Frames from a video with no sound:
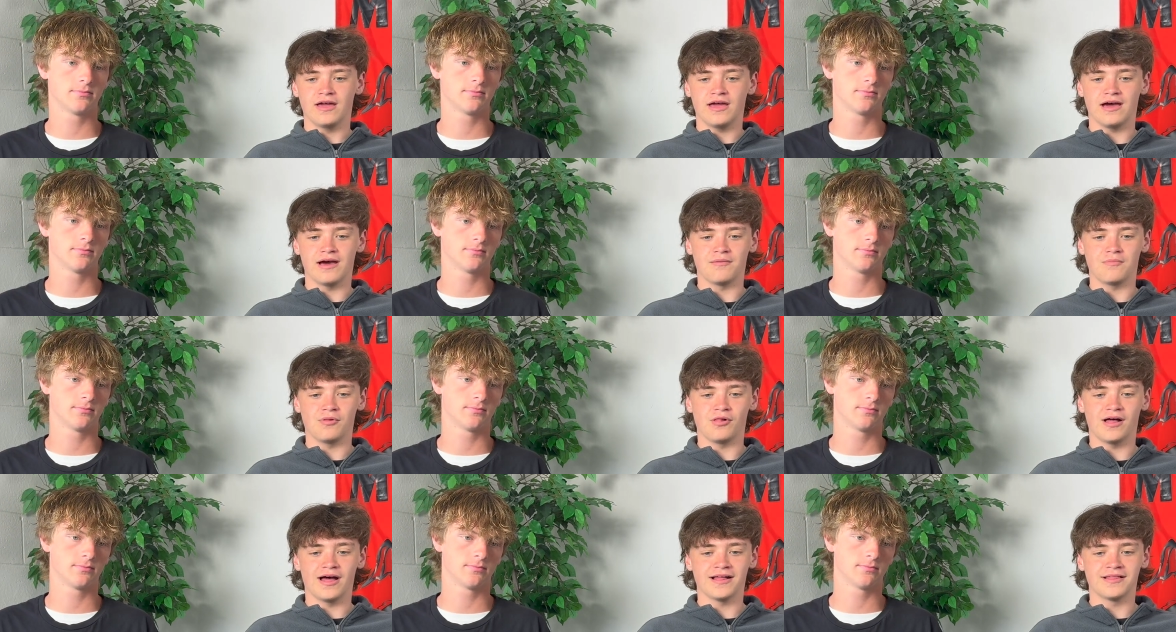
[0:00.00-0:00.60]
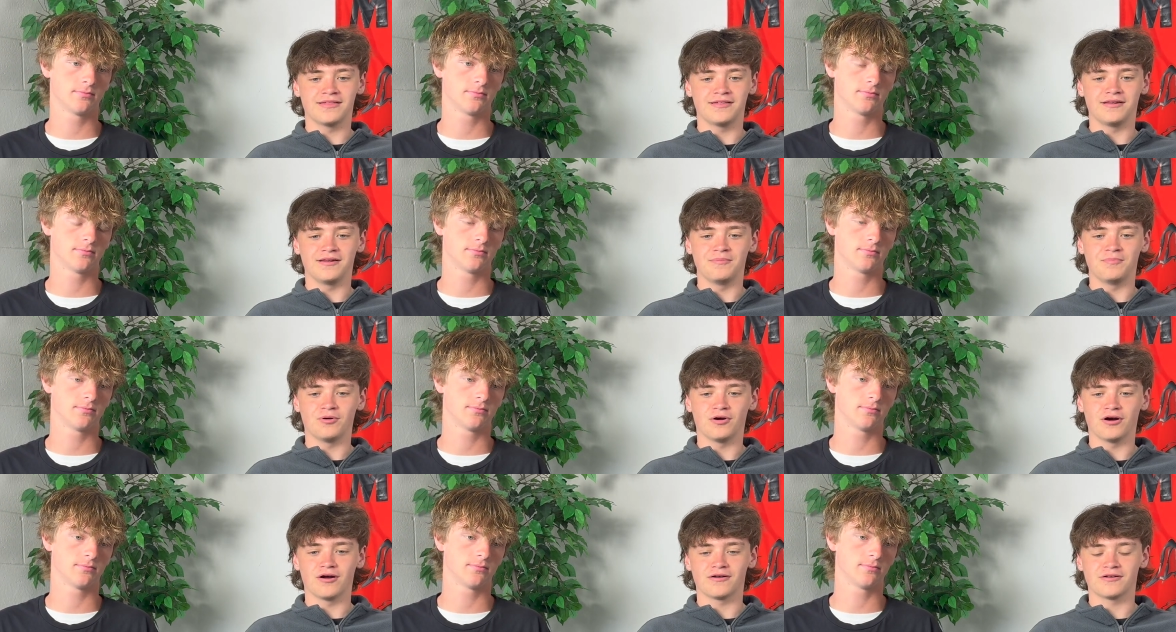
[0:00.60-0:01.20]
Speaker 1: at Malad City
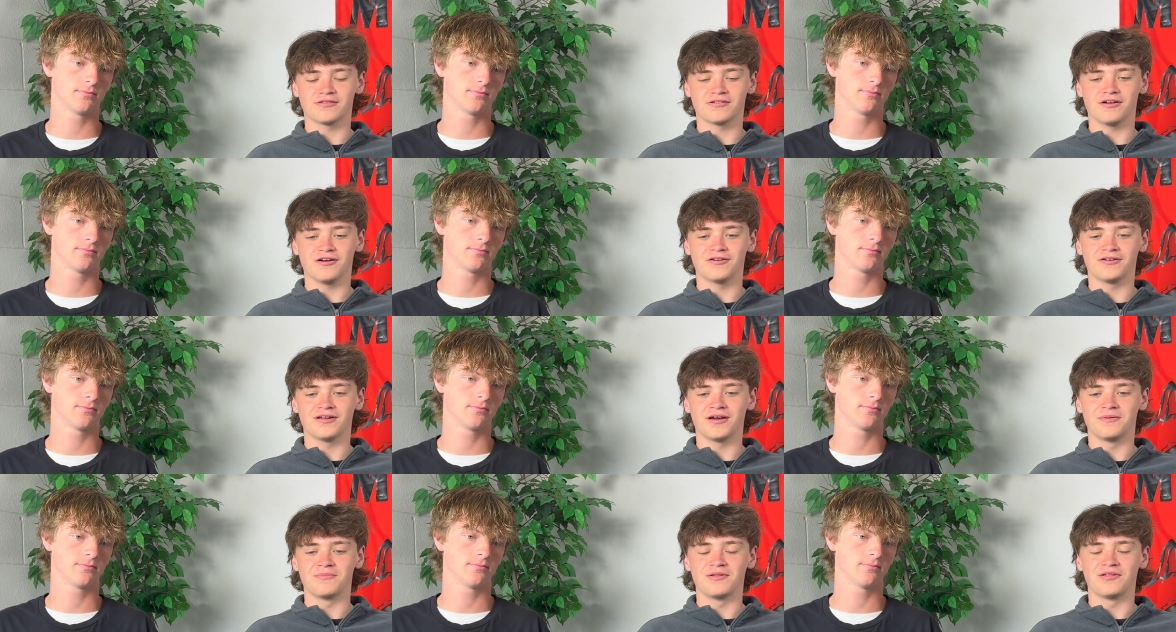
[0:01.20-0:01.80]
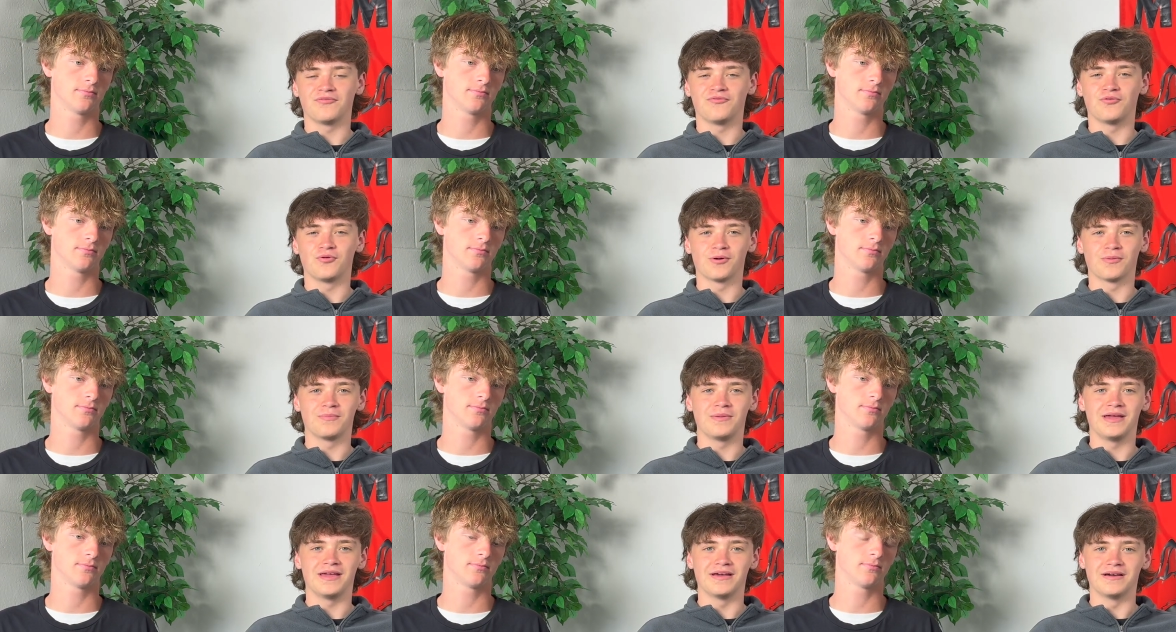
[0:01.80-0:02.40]
Park. Start time is 4
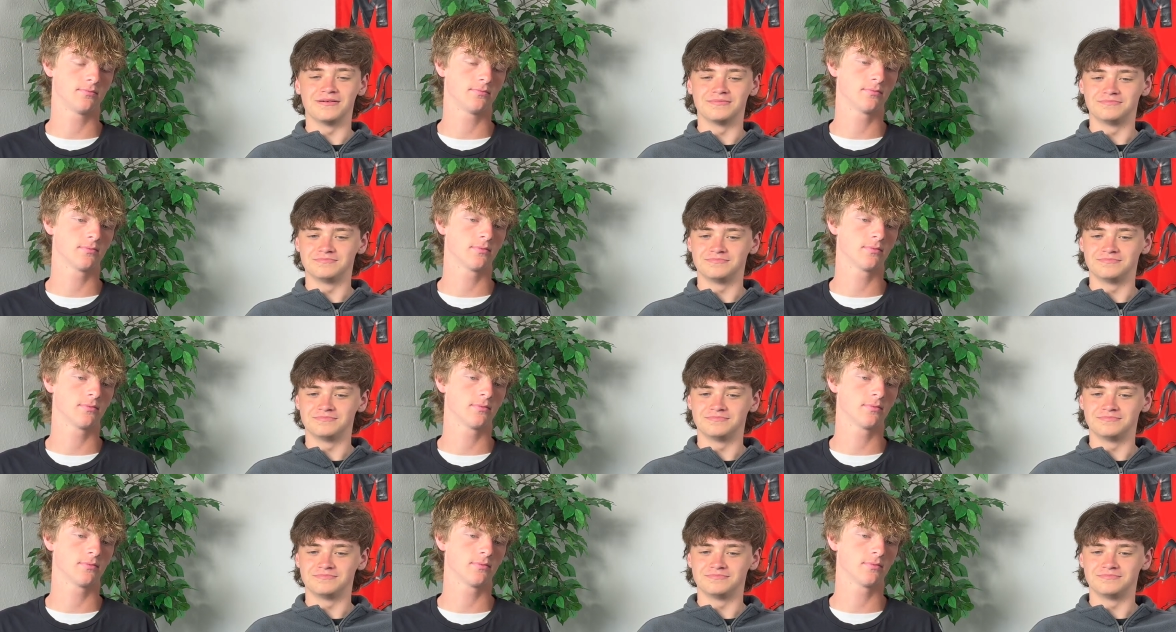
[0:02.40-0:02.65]
p.m.